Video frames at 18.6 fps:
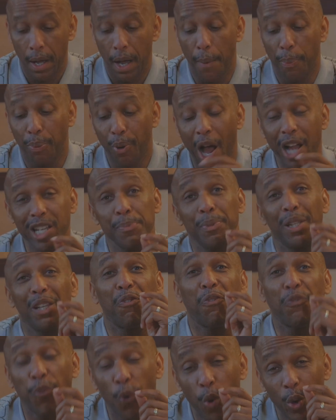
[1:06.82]
Approximately
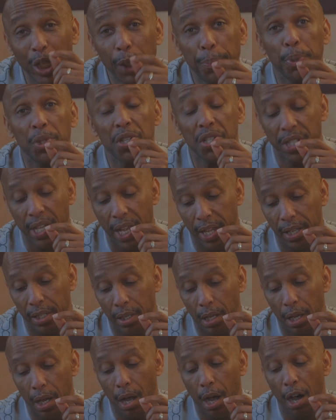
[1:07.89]
40%
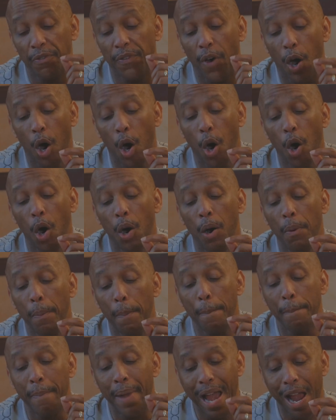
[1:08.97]
of all
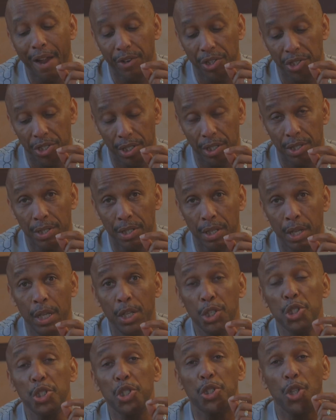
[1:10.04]
marriages
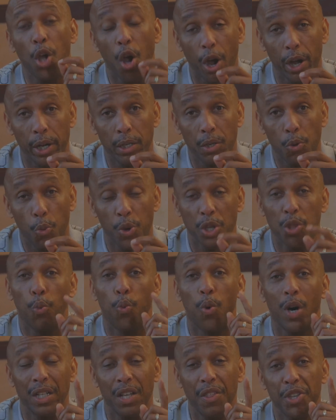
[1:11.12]
start with
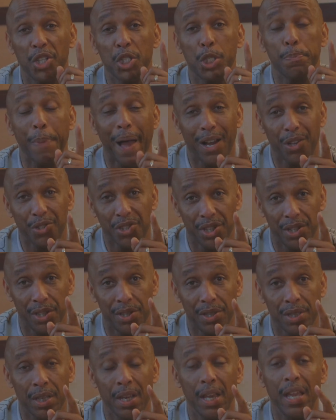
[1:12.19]
one of the
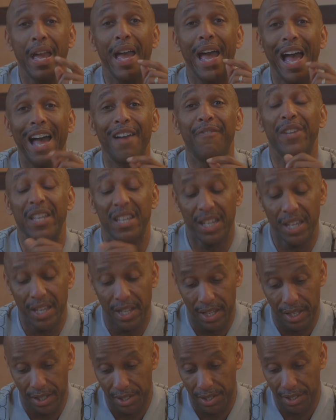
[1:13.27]
spouses having
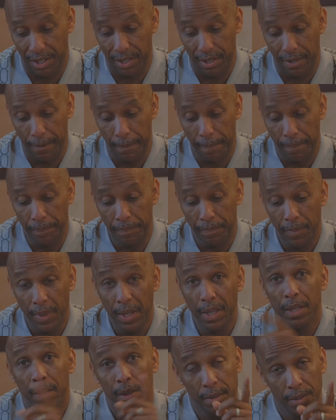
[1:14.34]
kids.
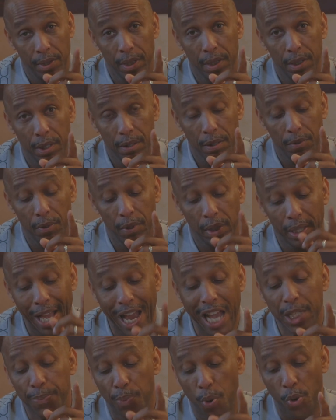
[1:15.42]

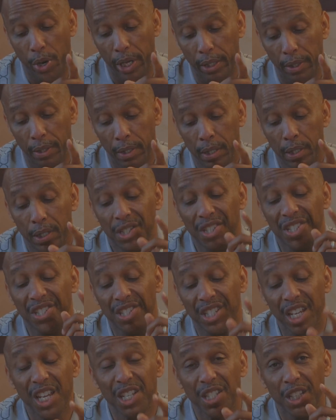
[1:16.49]
Last point,
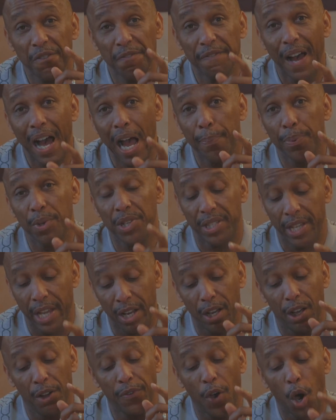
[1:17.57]
65%
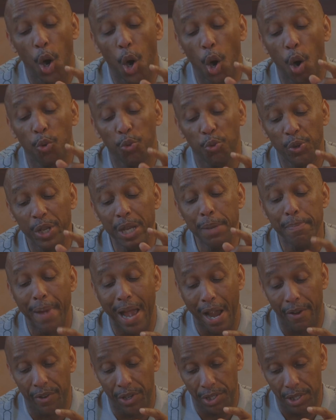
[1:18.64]
of all
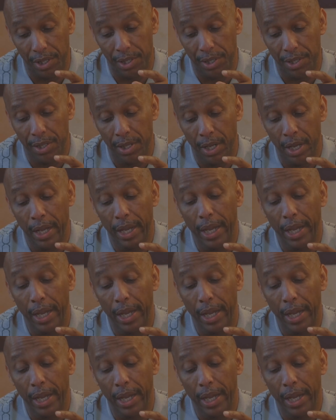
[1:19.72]
remarriages